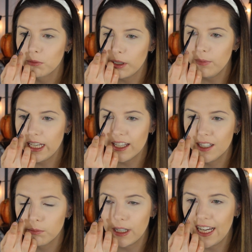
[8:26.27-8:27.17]
with my
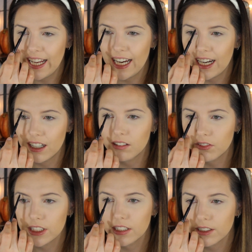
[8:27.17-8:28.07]
makeup. I
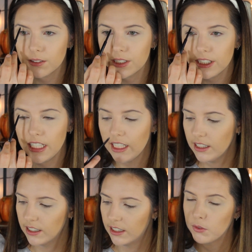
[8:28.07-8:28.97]
have
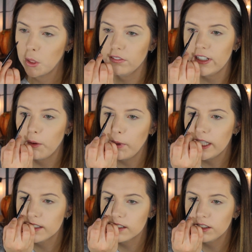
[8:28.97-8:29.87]
literally 45
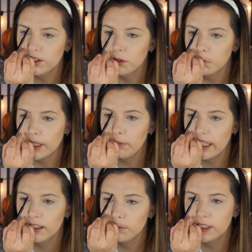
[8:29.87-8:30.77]
minutes to do my
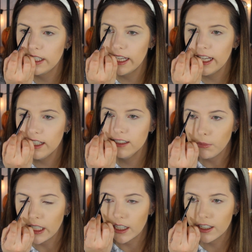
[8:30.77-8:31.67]
makeup today
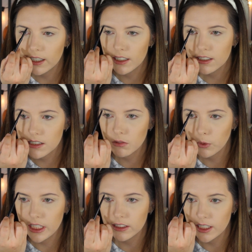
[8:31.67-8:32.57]
because
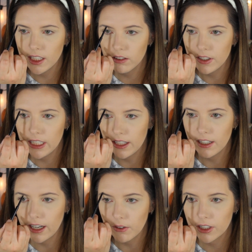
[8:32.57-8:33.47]
we leave in
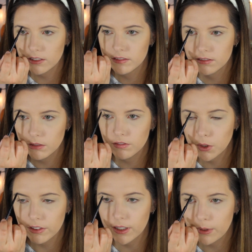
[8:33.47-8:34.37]
an hour.
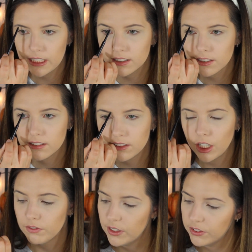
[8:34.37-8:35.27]
45 minutes.
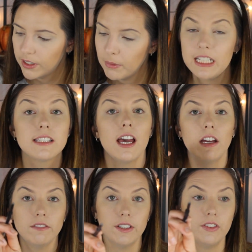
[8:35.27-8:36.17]
No, 55 minutes.
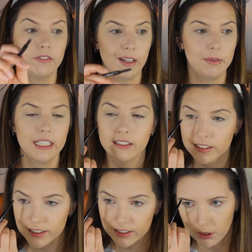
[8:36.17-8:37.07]
55
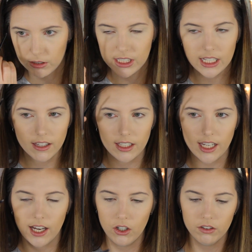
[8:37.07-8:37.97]
minutes. I'm using
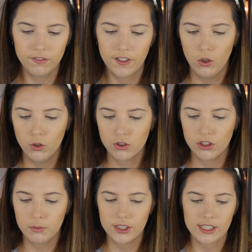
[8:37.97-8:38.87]
the e.l.f.
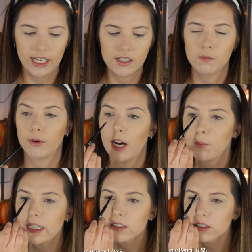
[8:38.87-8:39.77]
Ultra Precise Brow
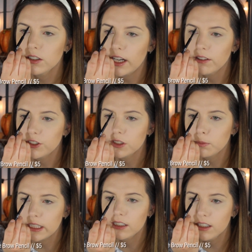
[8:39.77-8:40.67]
Pencil. I've
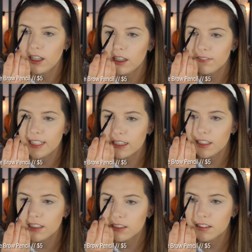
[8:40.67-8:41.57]
just been loving
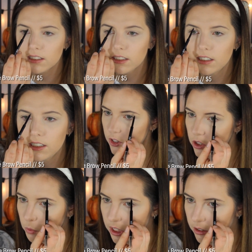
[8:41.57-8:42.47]
this.
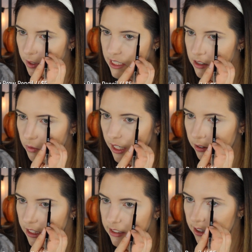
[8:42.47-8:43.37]
And one of the reasons why
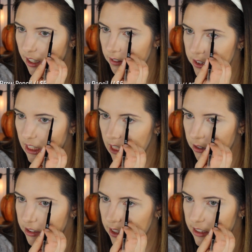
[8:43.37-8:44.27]
Chris loves to
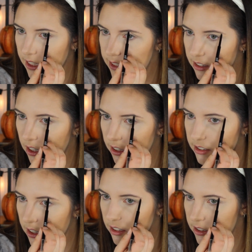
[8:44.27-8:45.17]
go to these kinds of
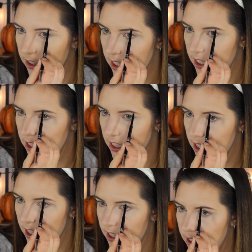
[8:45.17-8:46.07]
concerts,
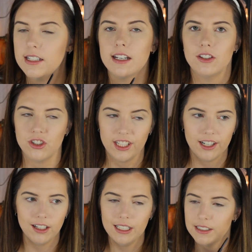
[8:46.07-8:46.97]
he is an
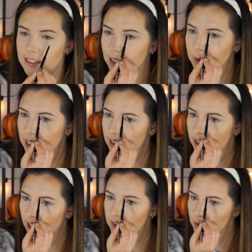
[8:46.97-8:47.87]
engineer and so he
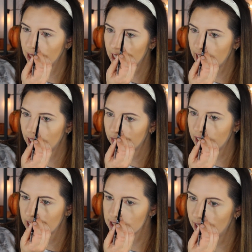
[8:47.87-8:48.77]
loves making
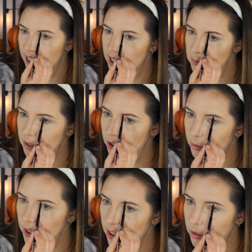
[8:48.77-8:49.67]
things light up and
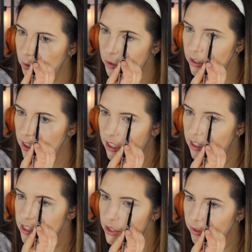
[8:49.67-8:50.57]
look really cool.
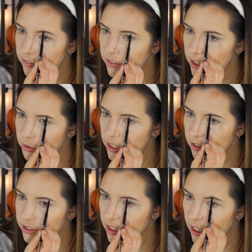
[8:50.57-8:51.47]
So a few
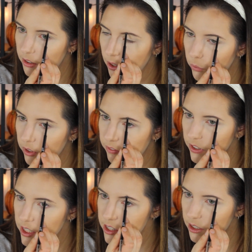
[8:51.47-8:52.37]
years ago, like when we
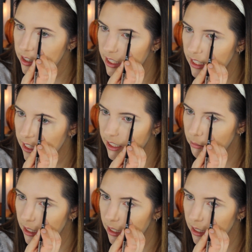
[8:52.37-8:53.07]
first started dating, he